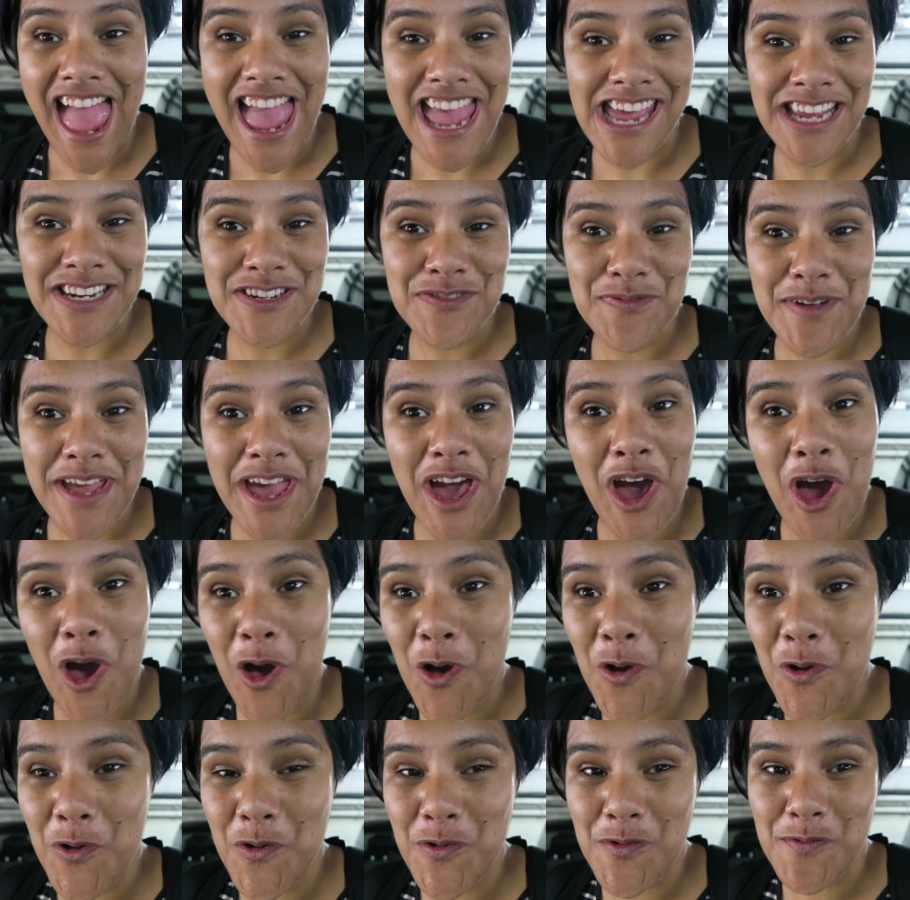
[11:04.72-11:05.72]
And we're
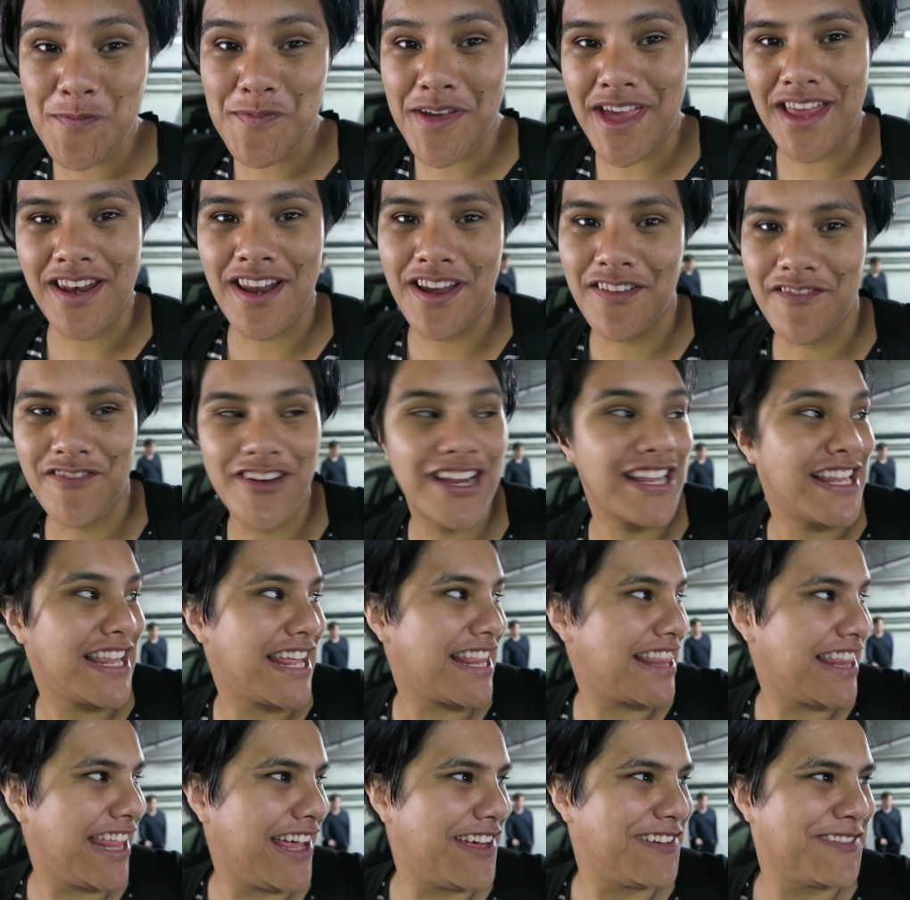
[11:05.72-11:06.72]
home, and I
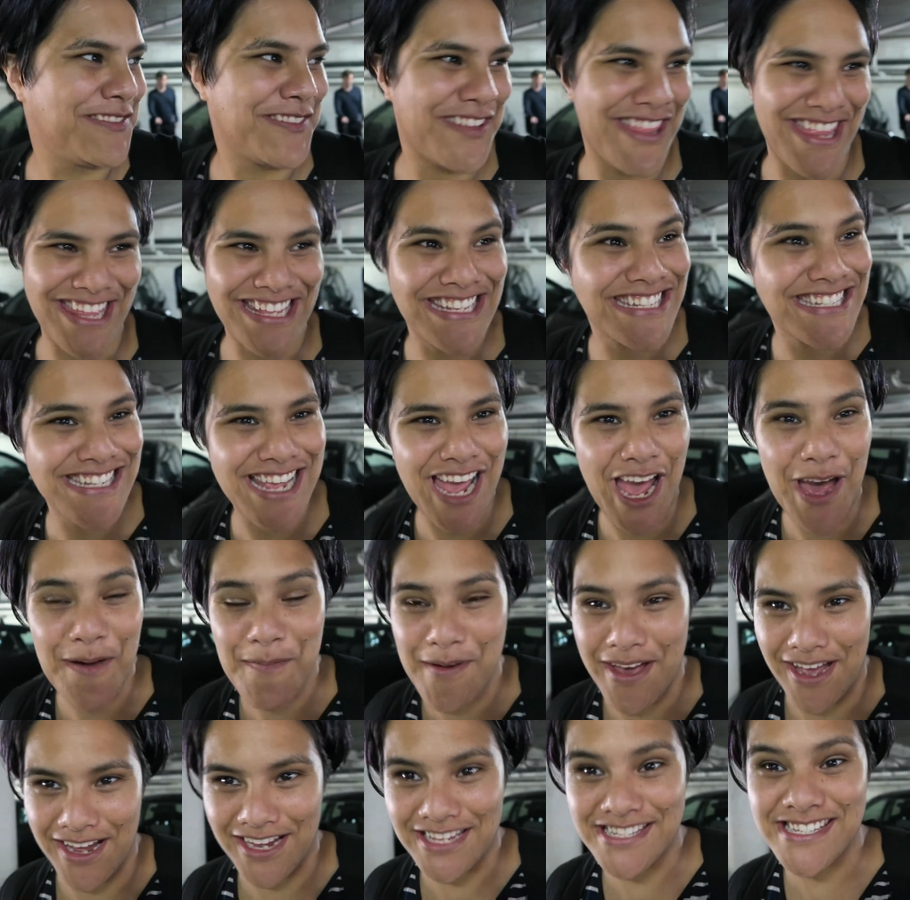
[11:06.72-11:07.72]
really love this car
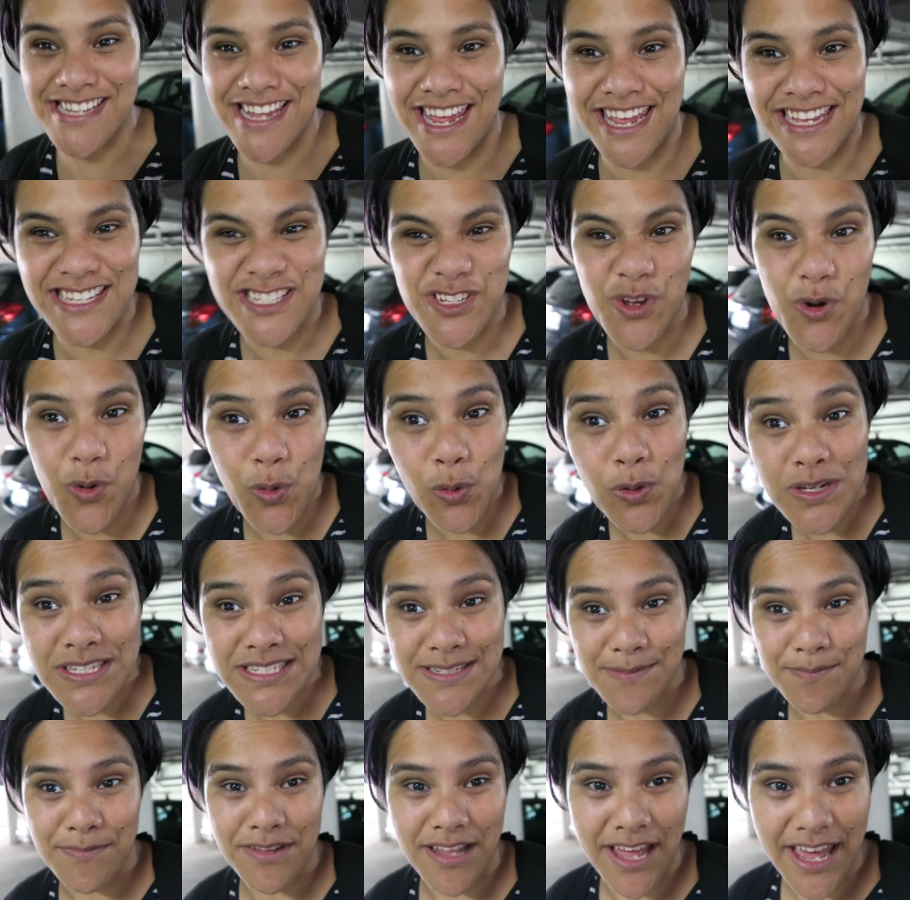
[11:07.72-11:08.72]
park because it has
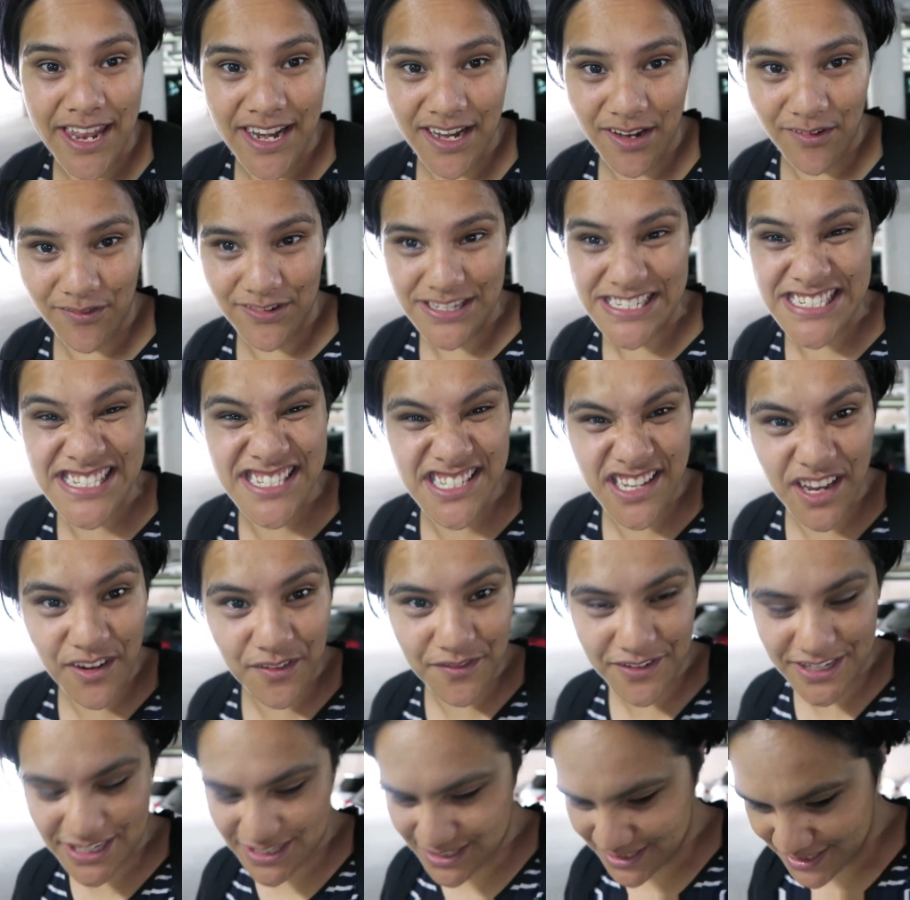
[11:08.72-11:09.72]
awesome lighting for
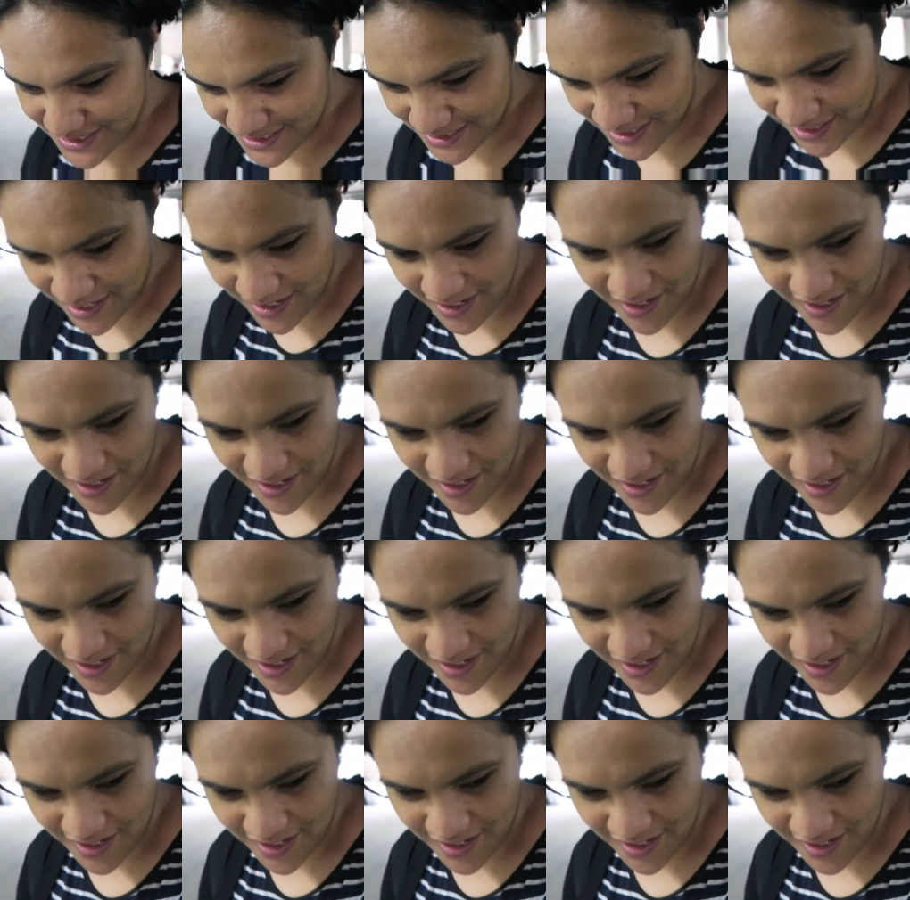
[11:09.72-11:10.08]
selfies.